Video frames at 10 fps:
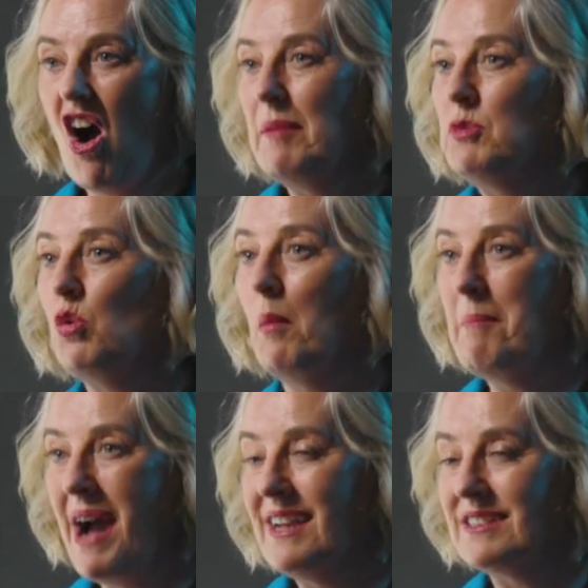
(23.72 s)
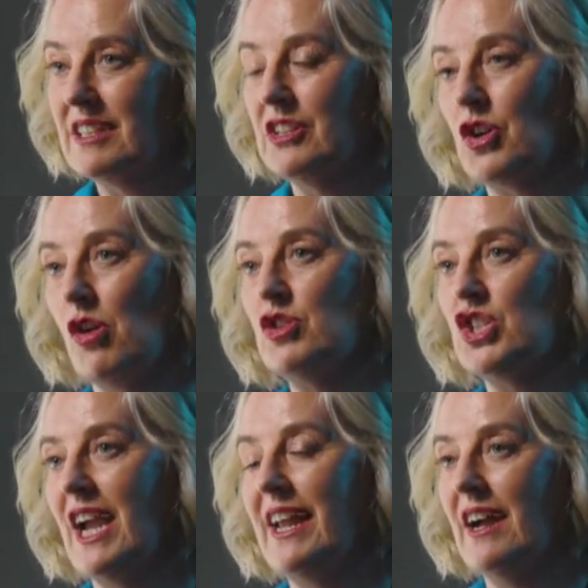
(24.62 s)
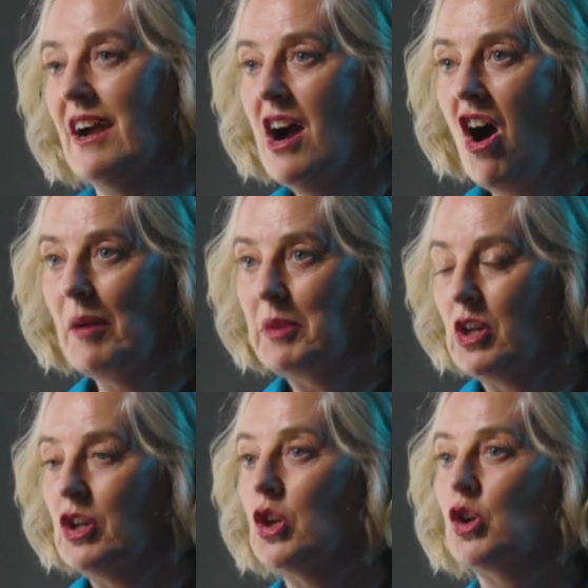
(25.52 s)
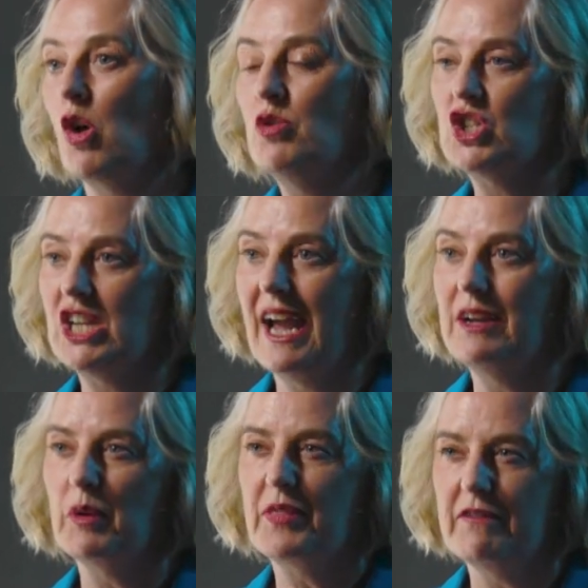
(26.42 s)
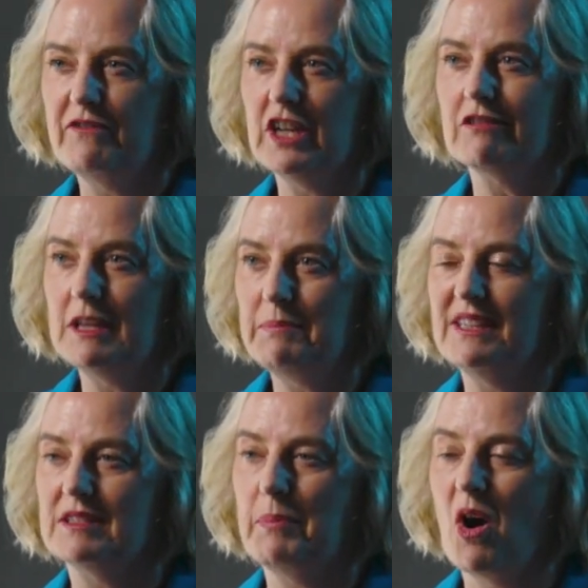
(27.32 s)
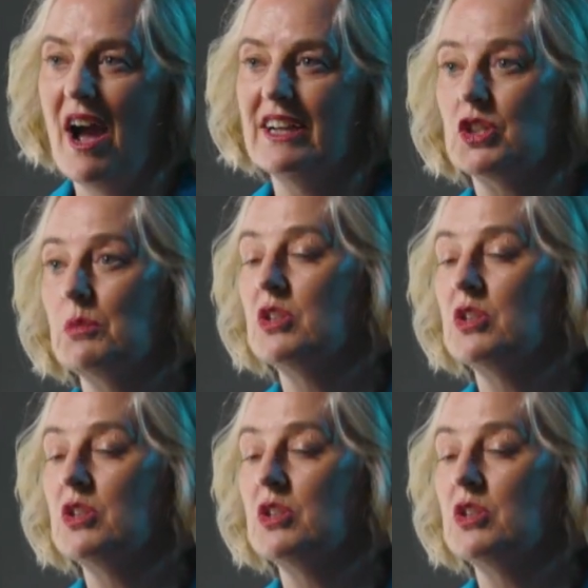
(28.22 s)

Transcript: I'm your master negotiator. I'm going to negotiate with the very best buyer to